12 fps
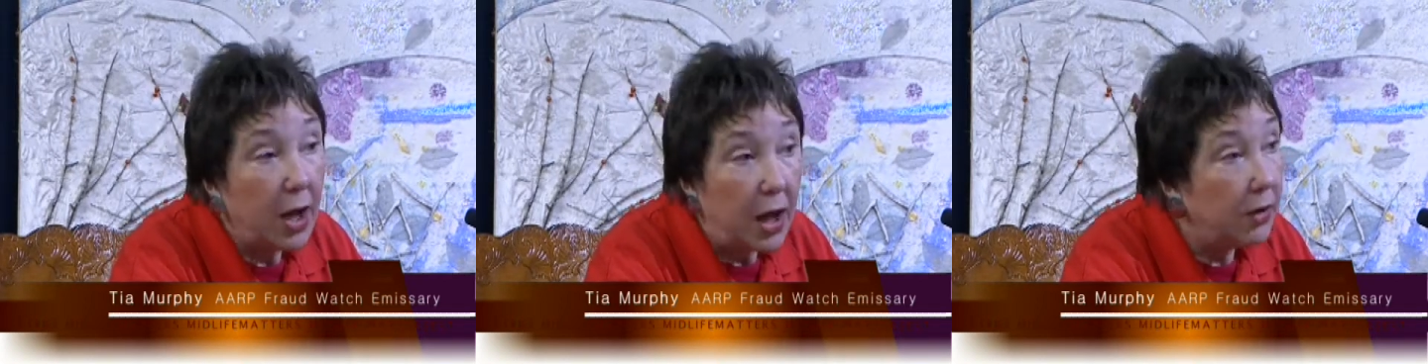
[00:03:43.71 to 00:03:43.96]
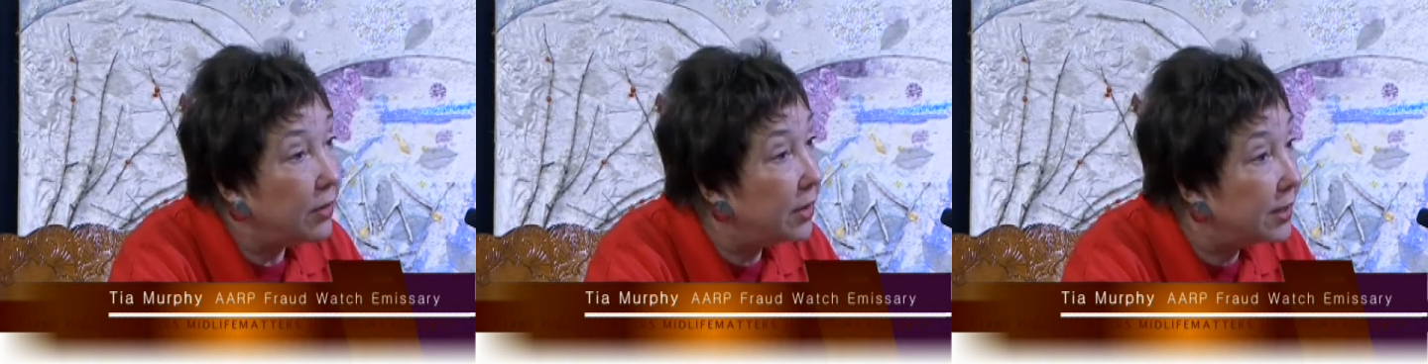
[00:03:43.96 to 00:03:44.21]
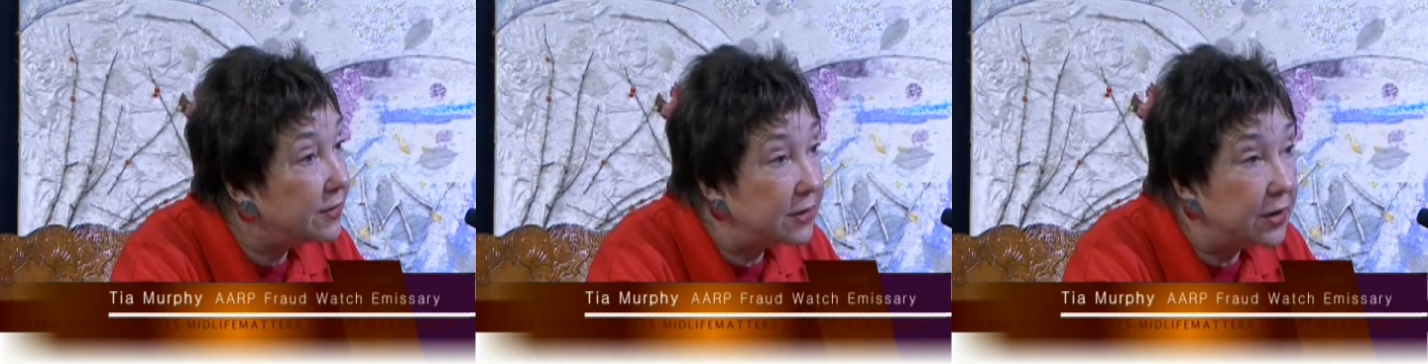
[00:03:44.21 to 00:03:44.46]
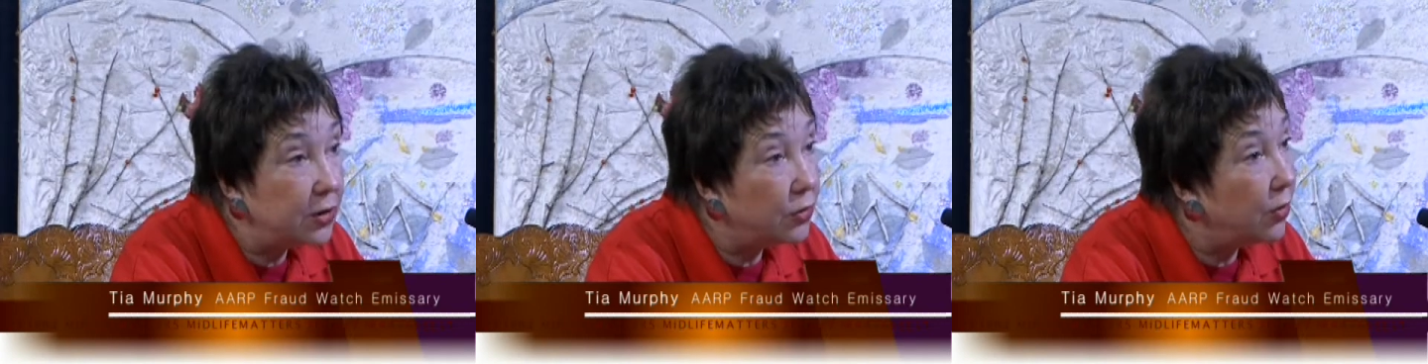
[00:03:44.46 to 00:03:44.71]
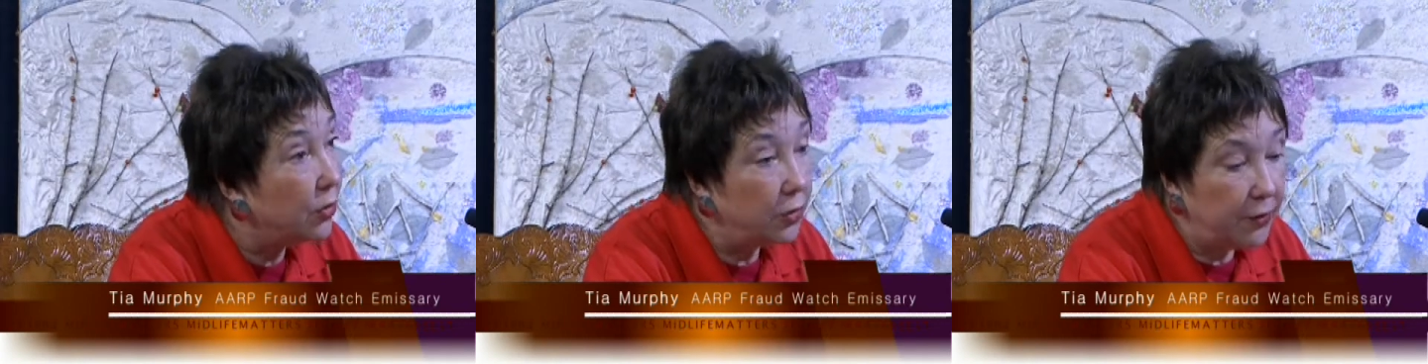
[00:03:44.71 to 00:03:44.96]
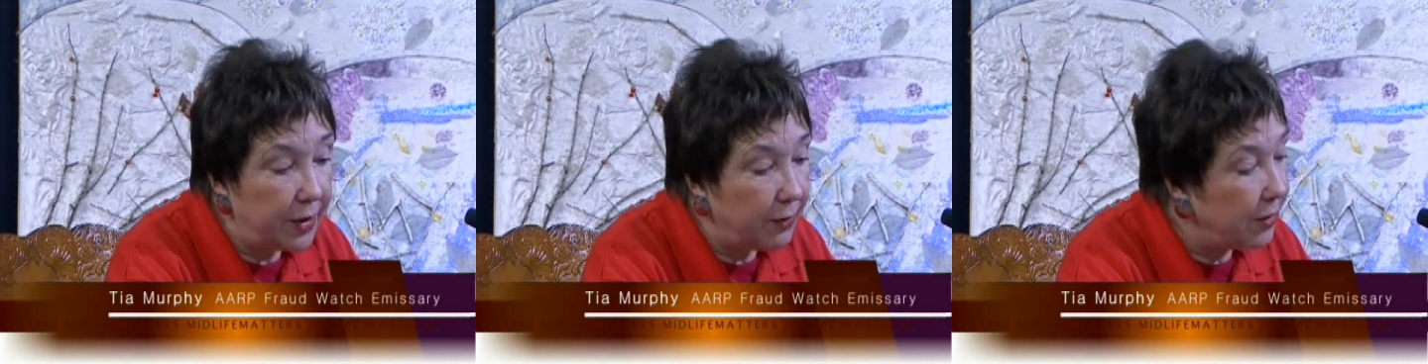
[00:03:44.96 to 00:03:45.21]
And the next thing you know,
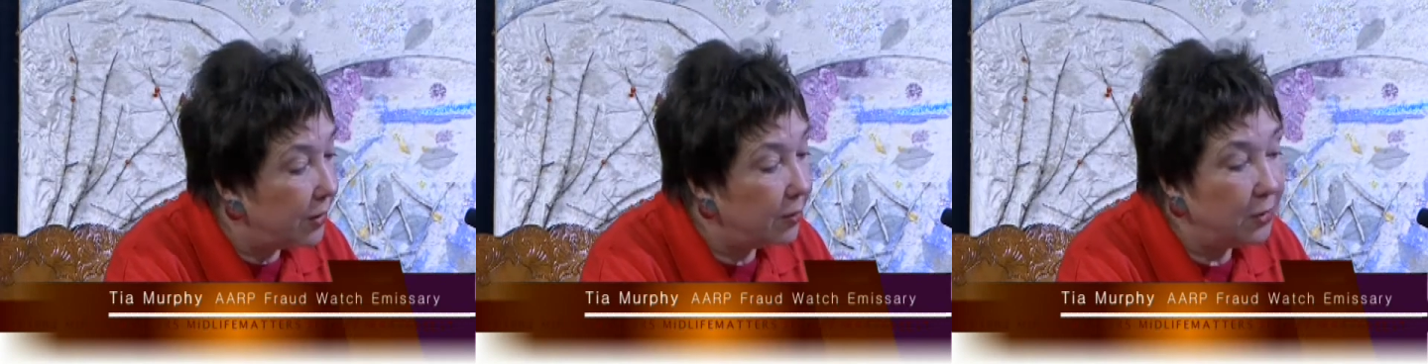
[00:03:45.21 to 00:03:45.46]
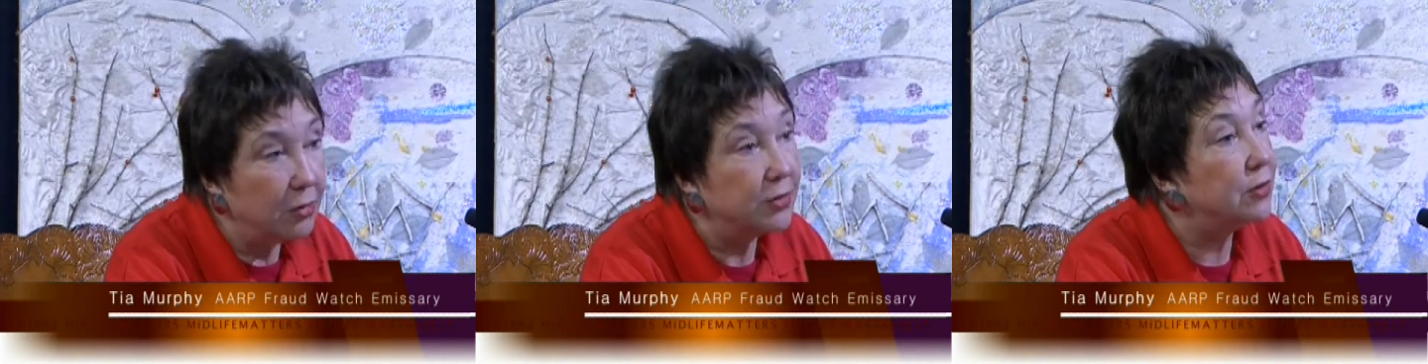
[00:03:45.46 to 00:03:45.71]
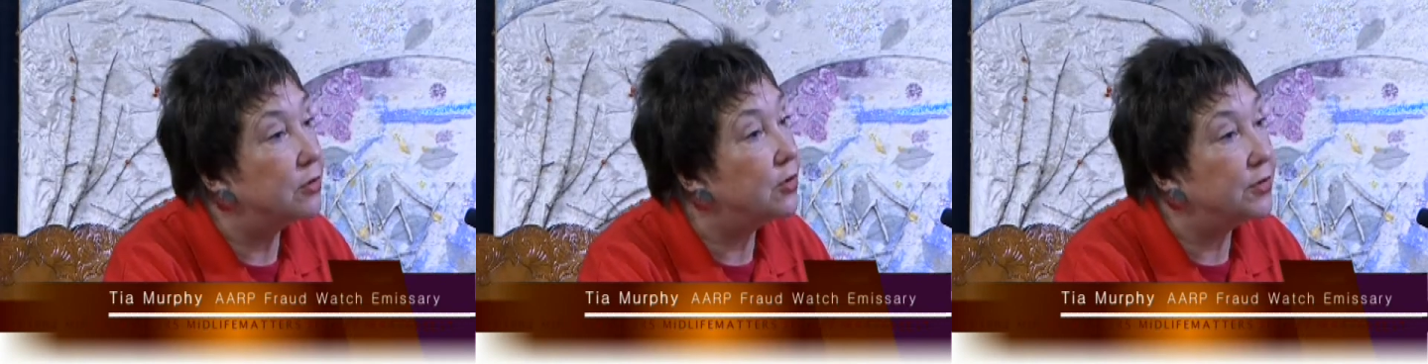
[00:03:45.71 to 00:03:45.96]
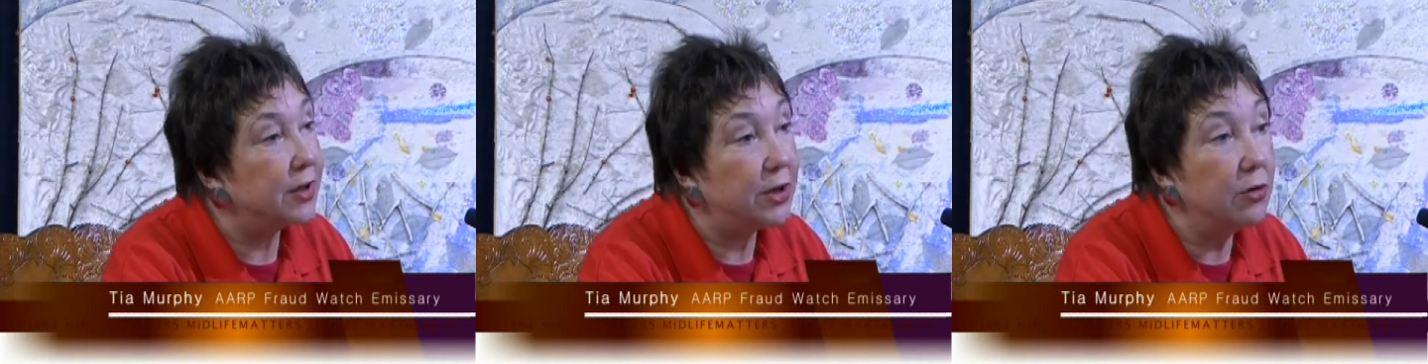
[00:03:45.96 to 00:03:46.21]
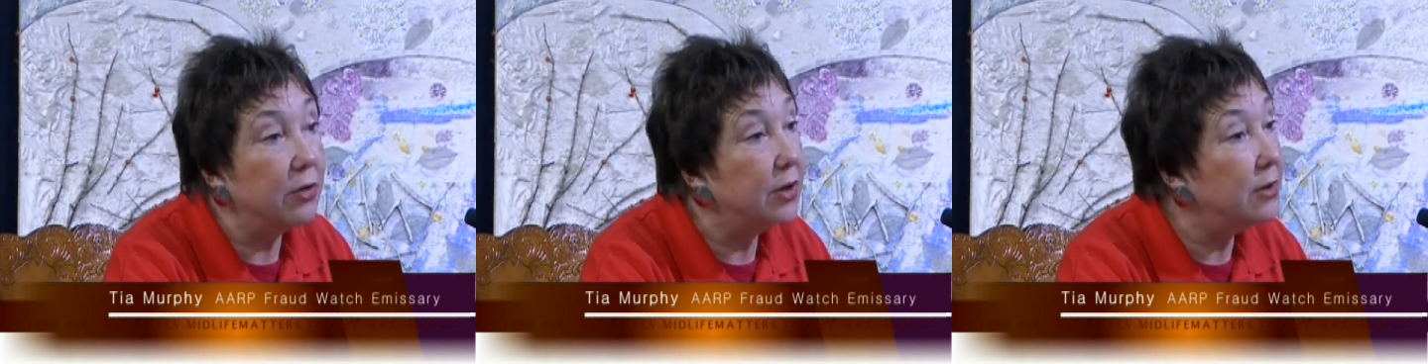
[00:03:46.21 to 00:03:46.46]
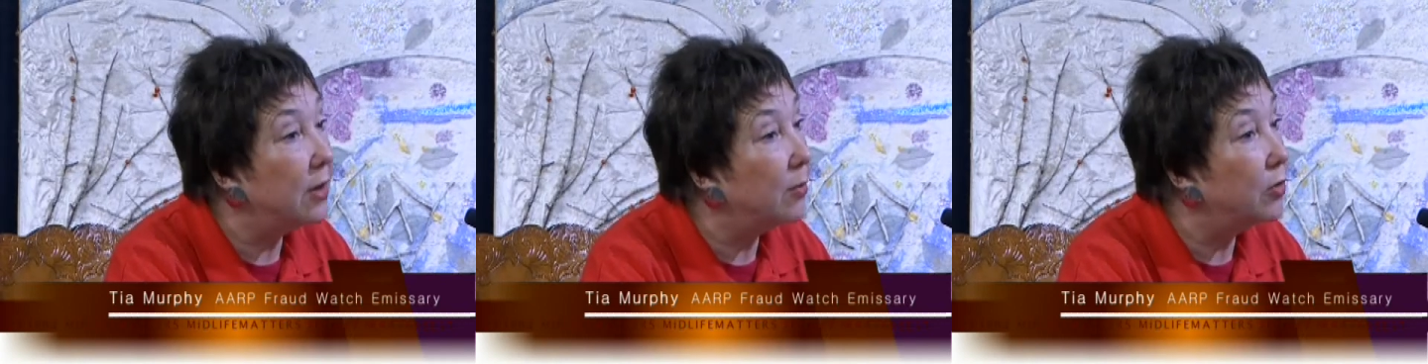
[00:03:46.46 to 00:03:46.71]
you've given them your social security
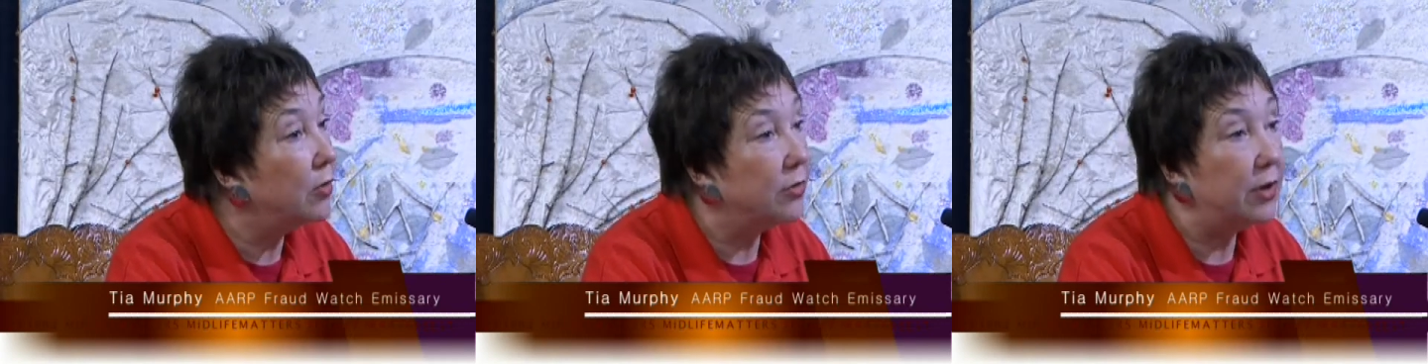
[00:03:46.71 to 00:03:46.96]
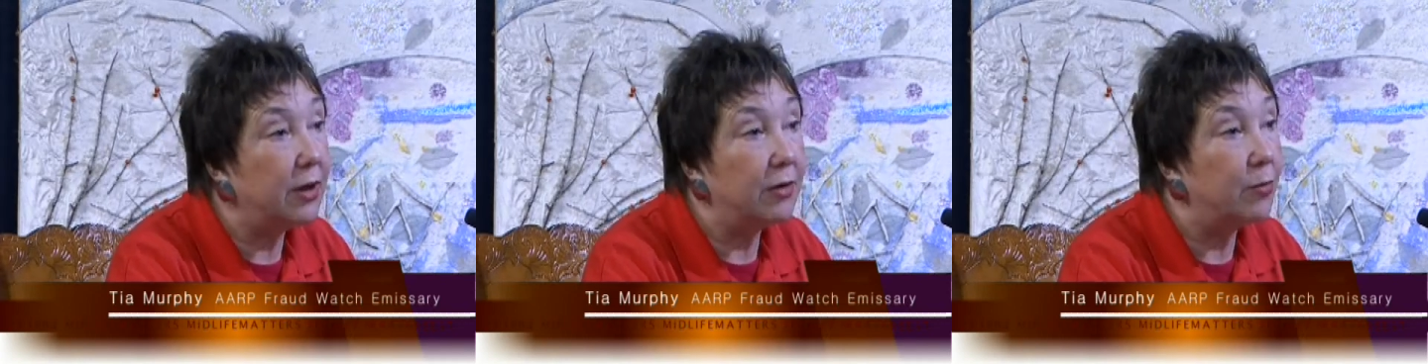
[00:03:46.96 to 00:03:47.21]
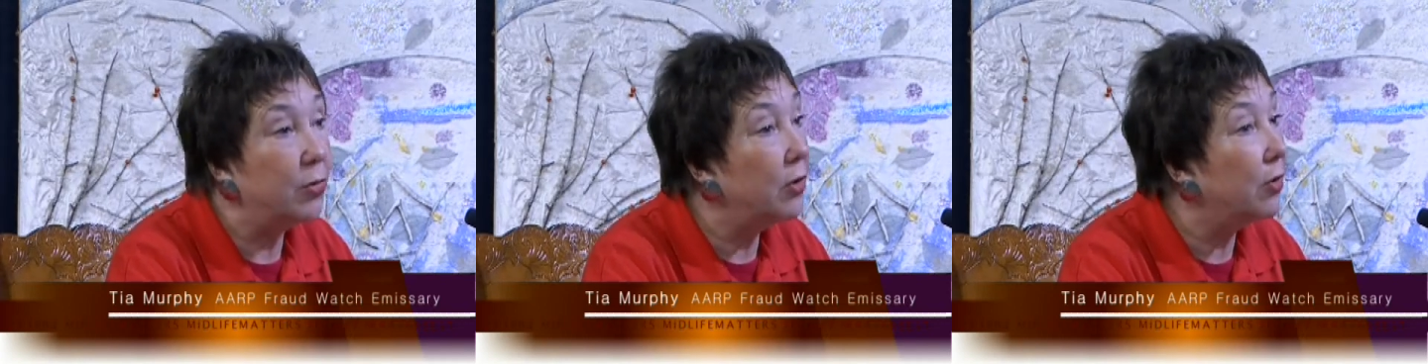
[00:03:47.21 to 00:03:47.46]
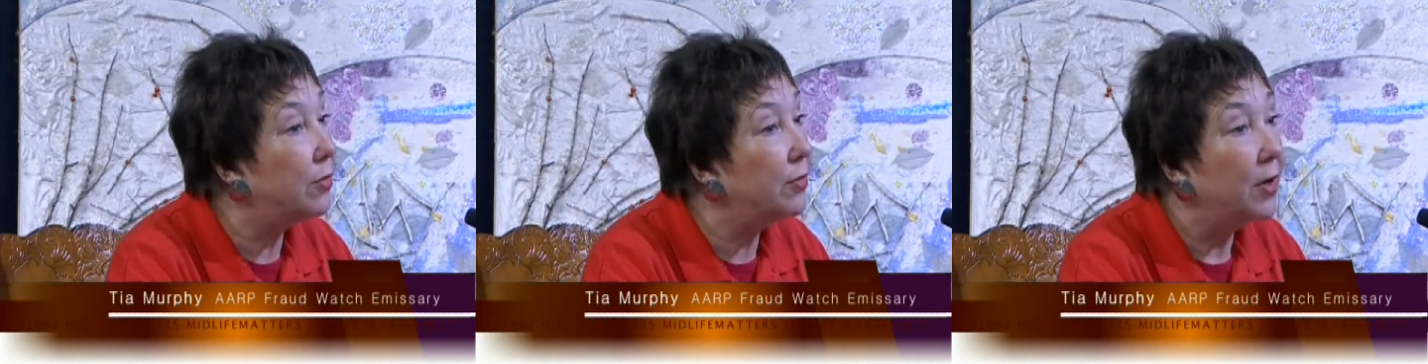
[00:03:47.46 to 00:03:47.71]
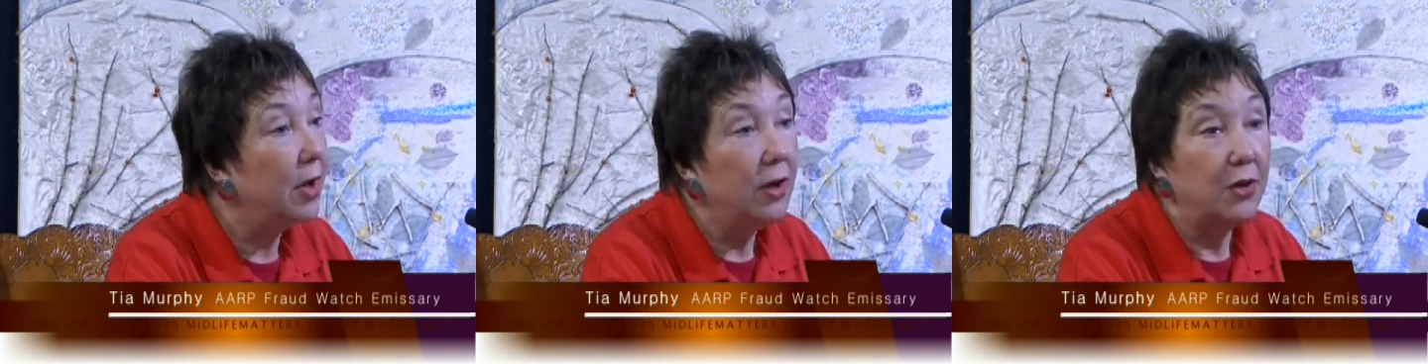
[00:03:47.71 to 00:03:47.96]
number, your date of birth,